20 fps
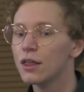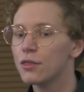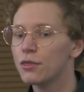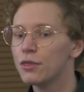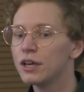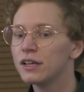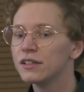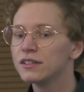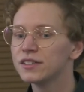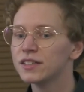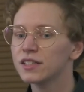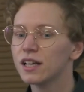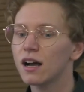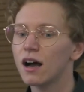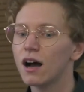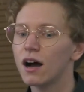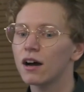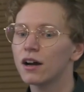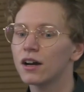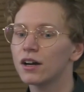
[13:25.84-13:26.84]
Things
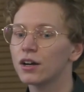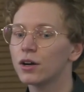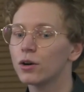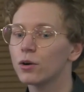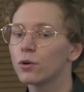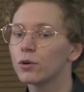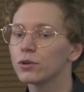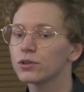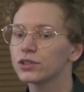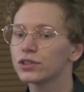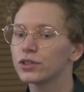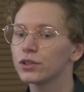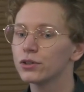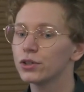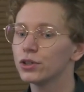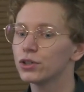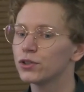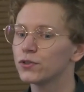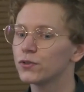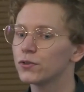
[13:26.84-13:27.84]
are also
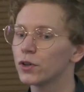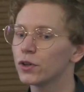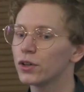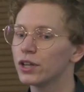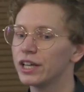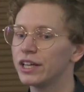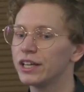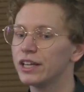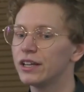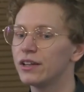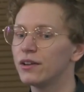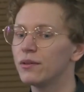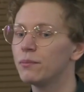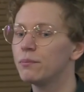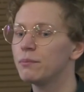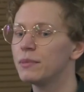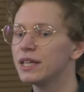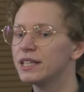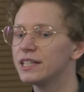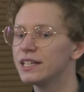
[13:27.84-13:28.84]
useful in
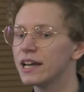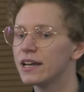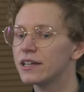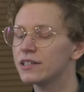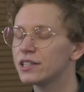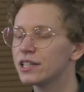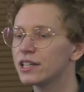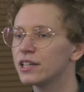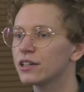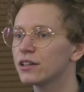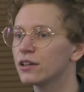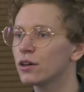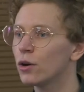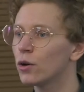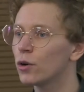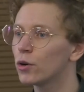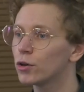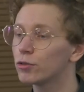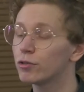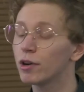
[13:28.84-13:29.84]
mediating
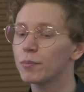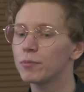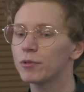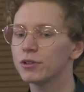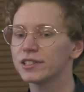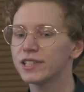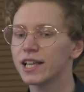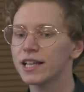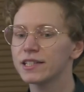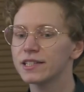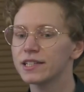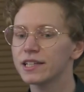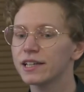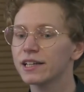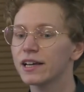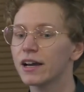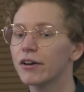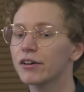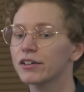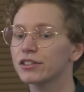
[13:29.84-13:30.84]
or
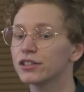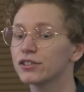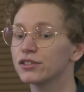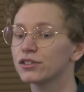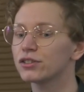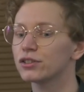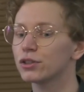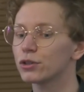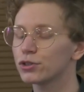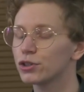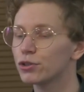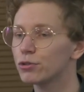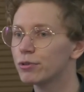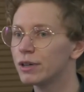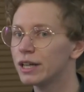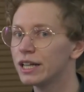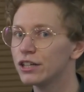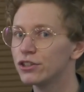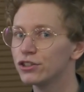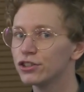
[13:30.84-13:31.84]
representing characters' social
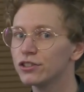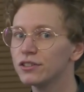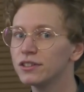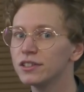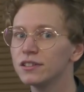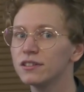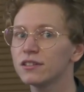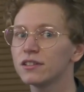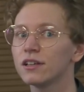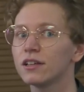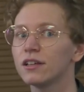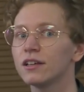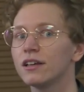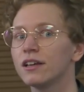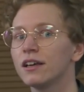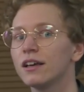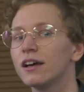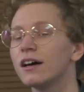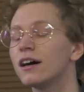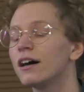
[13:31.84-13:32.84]
relations.
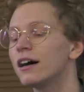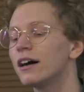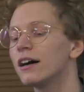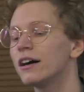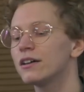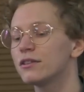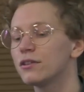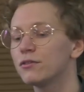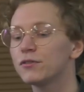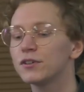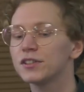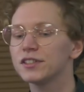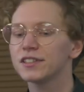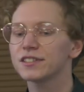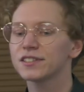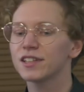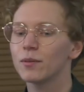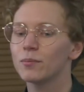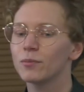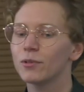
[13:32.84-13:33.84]
Uh, the first
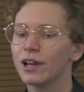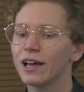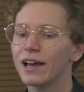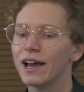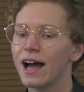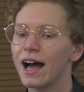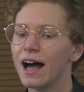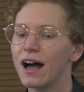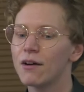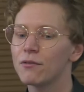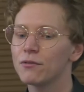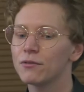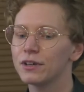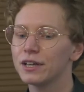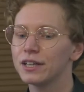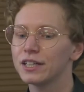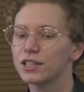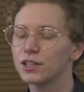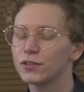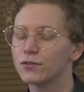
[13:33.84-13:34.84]
example I have
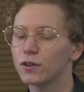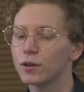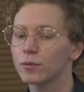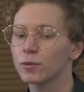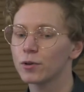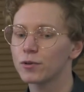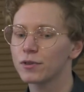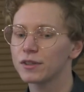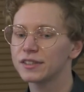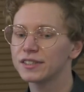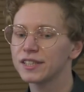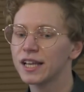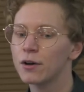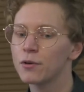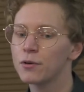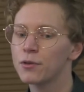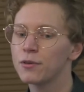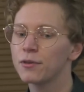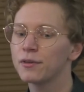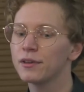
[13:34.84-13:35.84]
is from North and
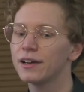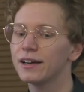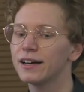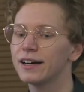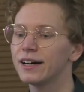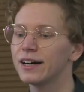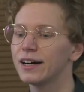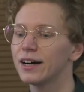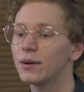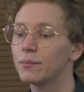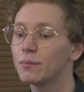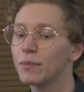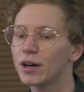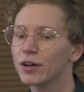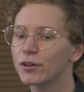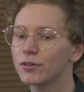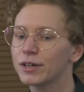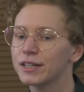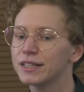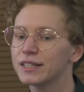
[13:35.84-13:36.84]
South. Uh,
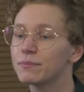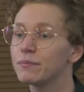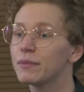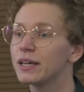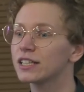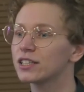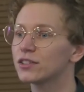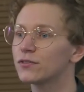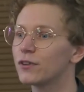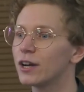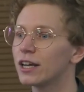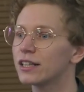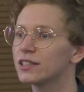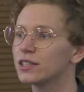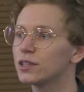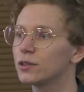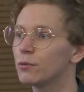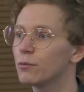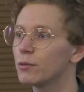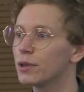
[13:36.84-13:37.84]
Margaret makes
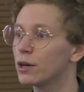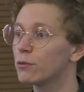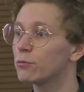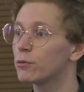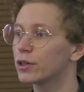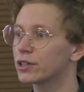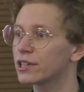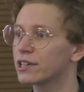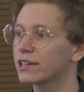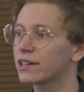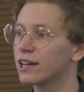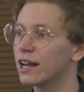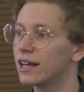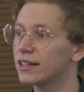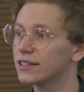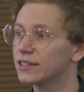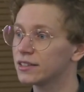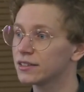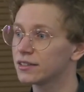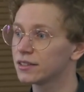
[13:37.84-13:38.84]
friends with a working
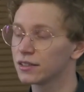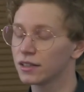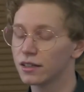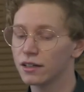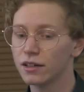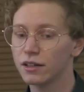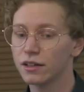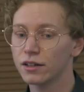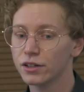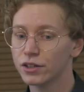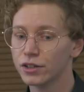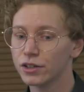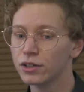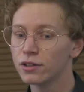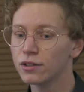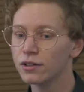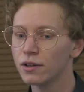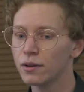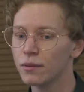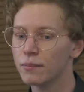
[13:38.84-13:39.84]
class uh,
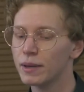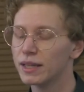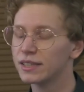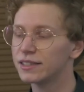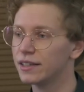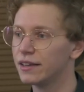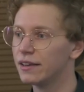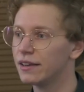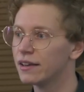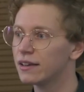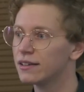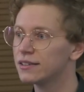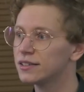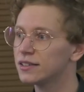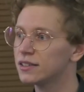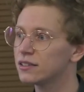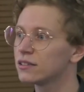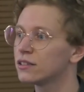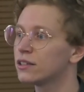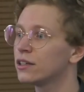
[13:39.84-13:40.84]
girl, Bessie
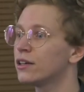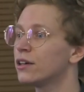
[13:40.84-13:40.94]
Higgins,